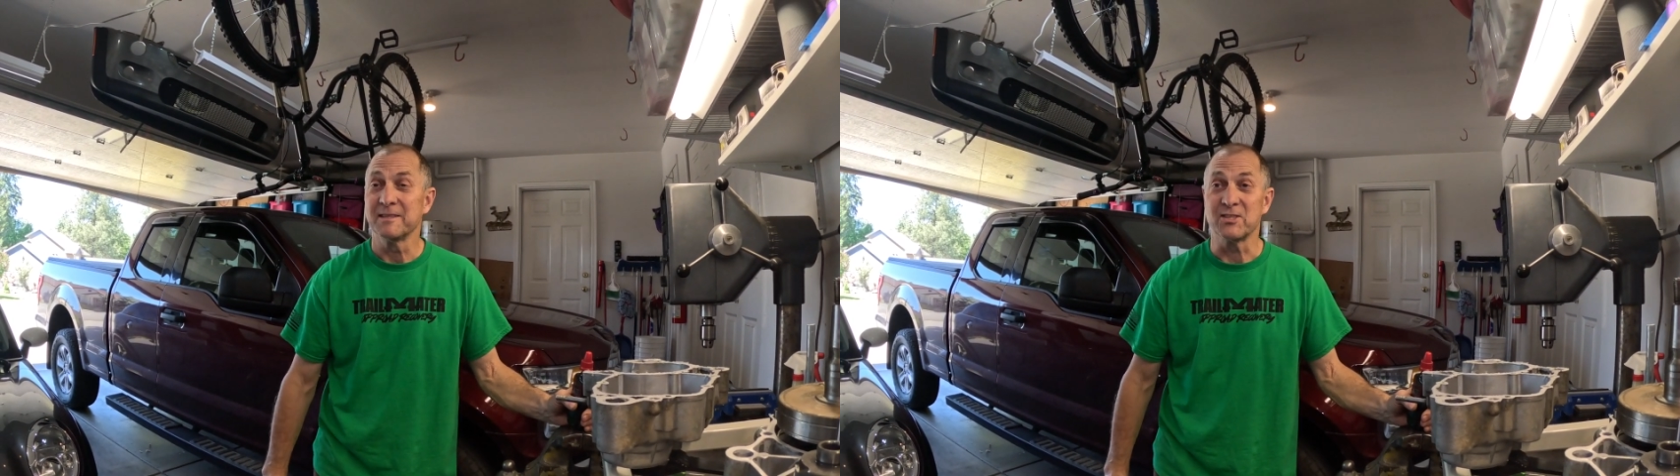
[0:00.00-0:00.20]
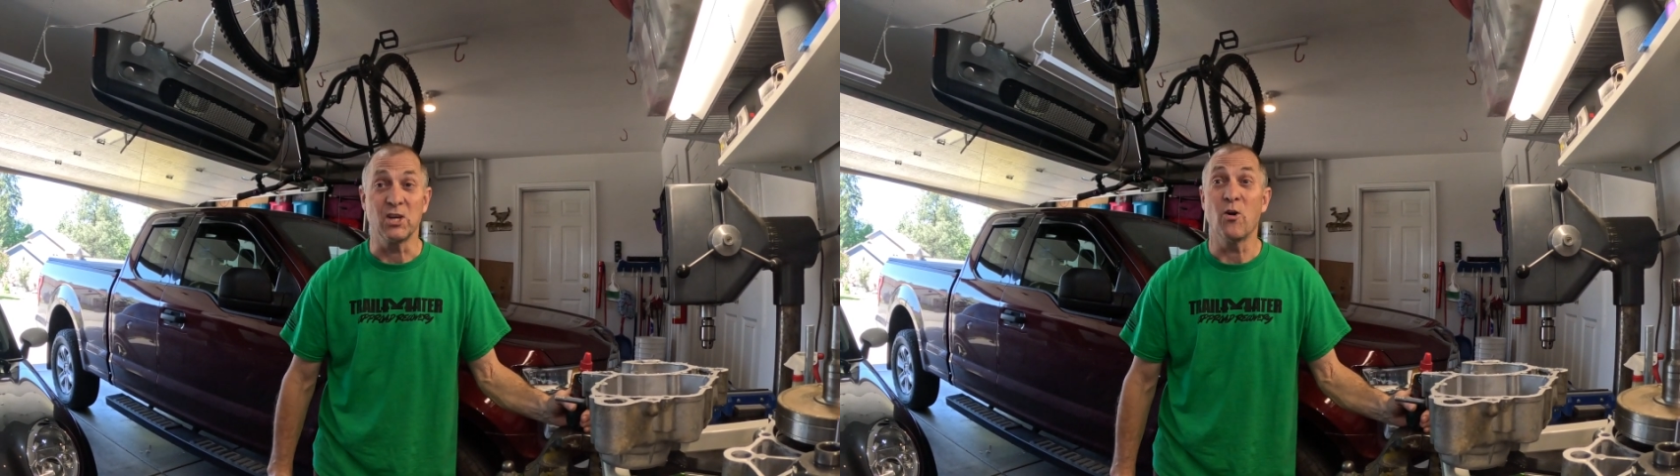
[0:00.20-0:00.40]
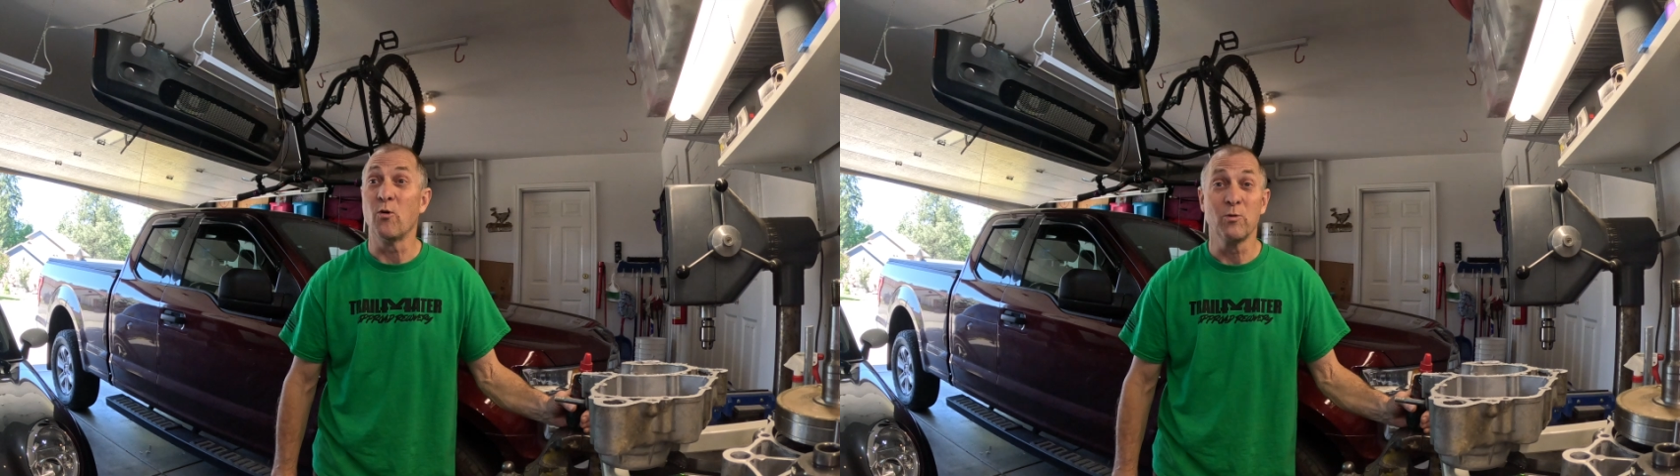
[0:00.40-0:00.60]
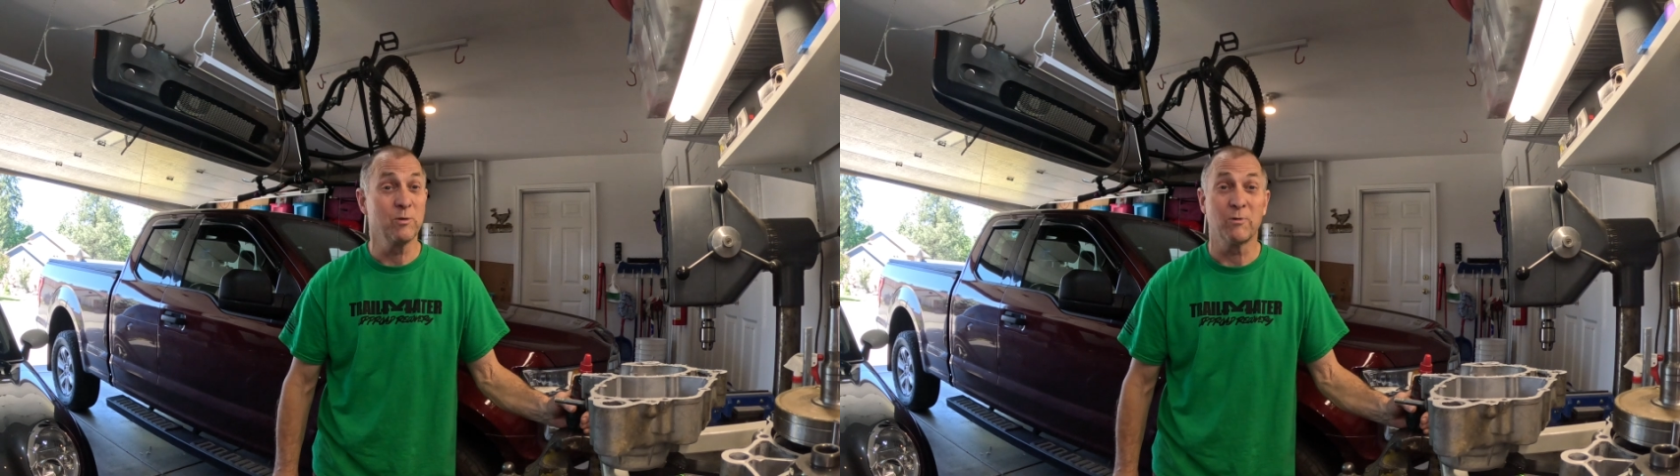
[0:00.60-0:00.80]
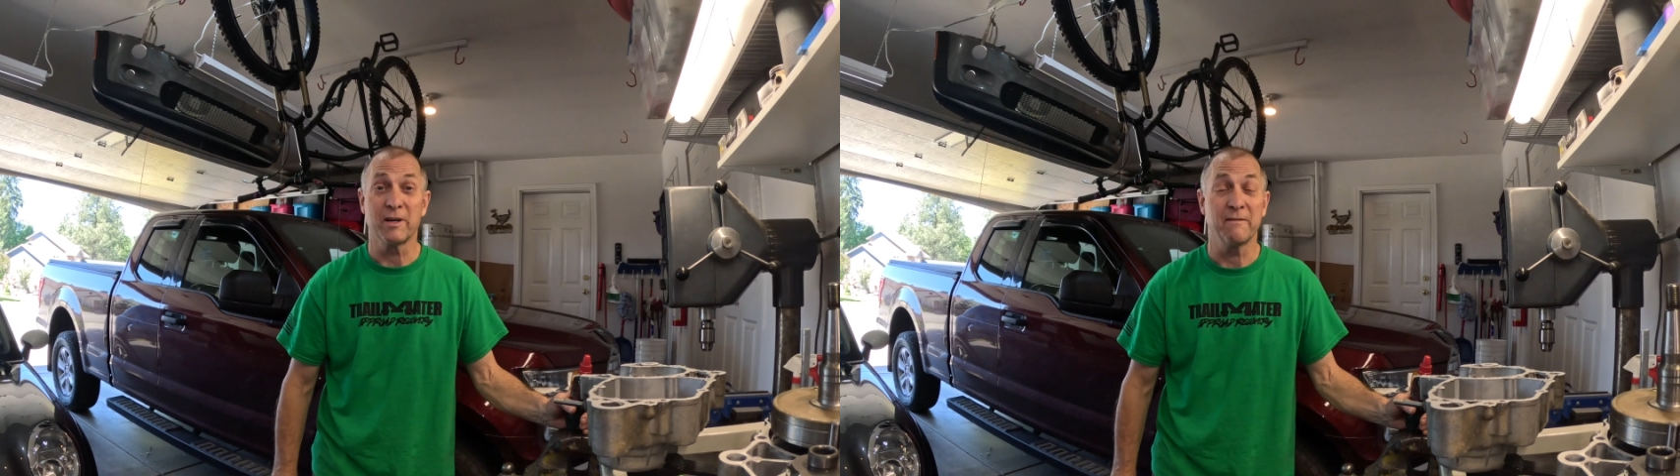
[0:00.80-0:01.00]
It's the only
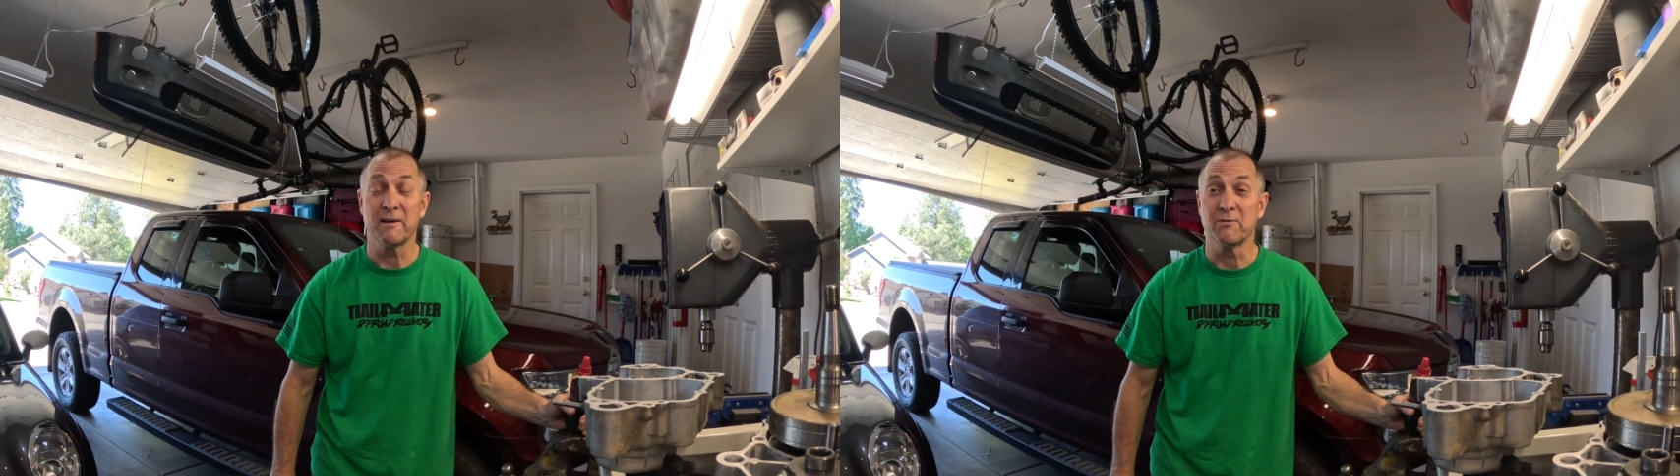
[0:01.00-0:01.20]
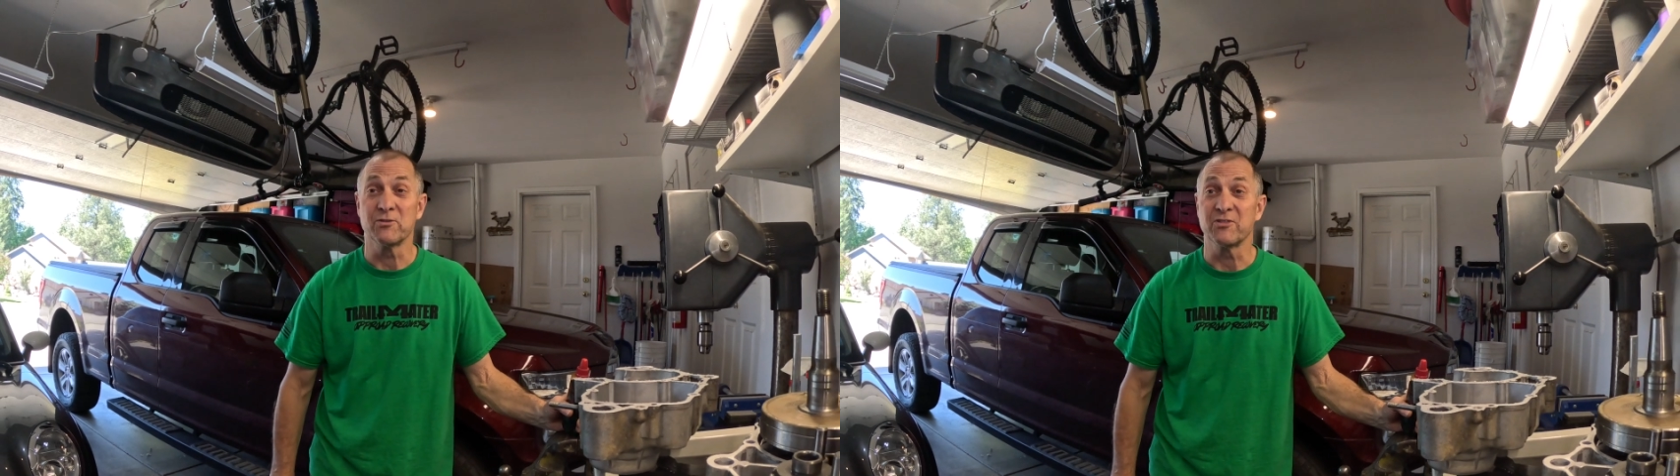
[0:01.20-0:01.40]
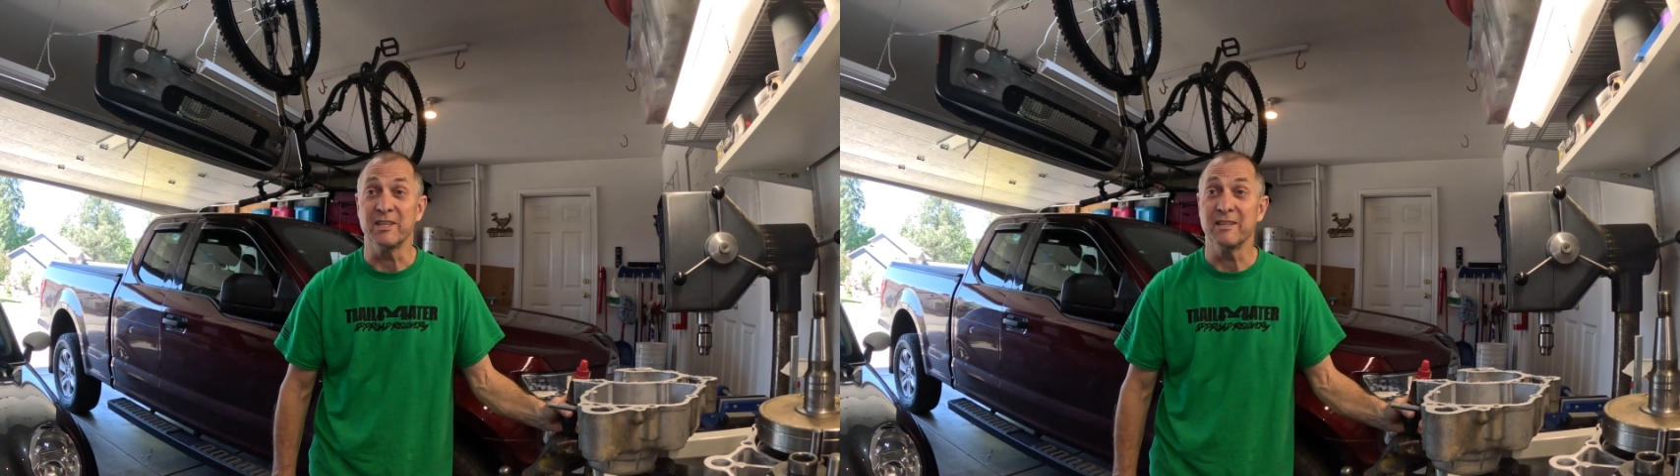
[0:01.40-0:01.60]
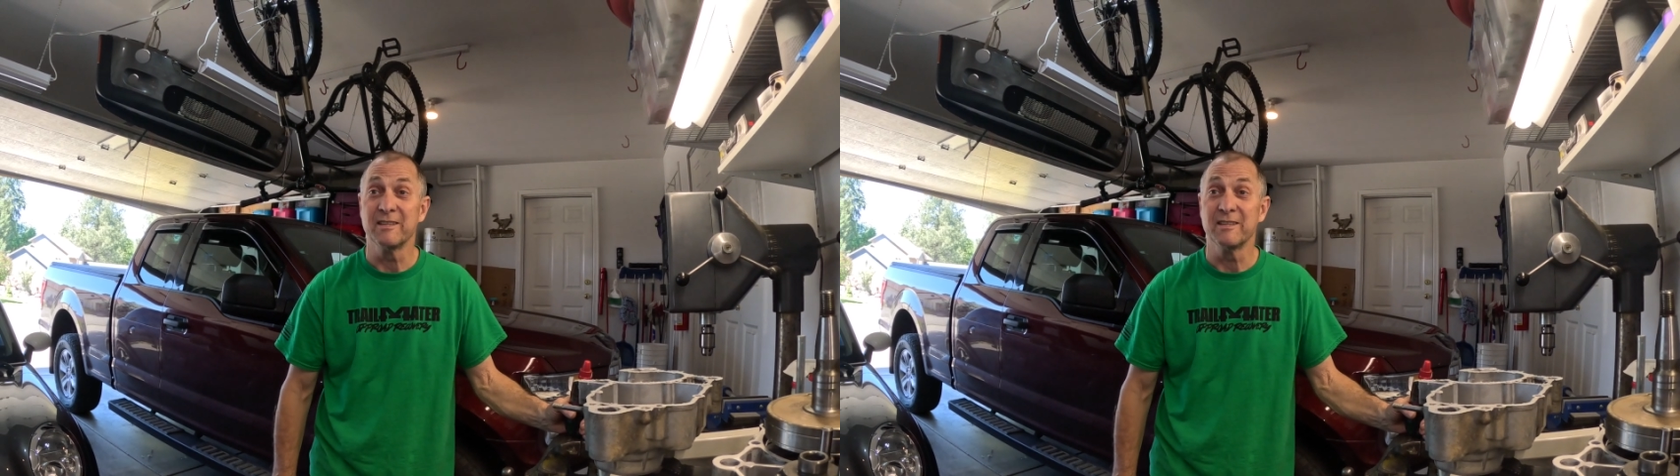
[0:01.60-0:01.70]
one I've ever seen.